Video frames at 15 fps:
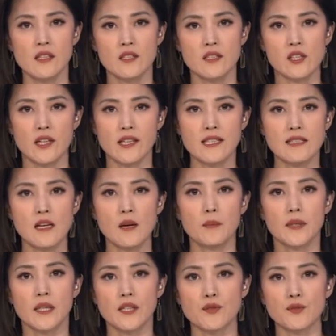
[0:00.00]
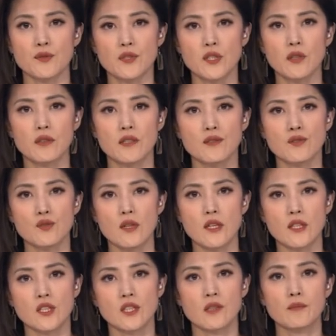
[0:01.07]
Chinese company Xuzhou
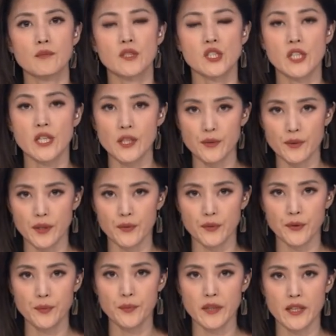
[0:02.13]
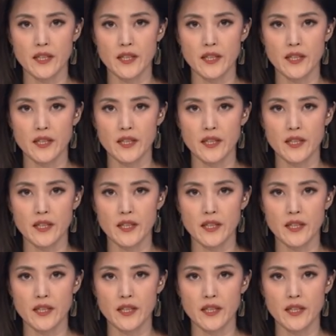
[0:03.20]
Construction Machinery Group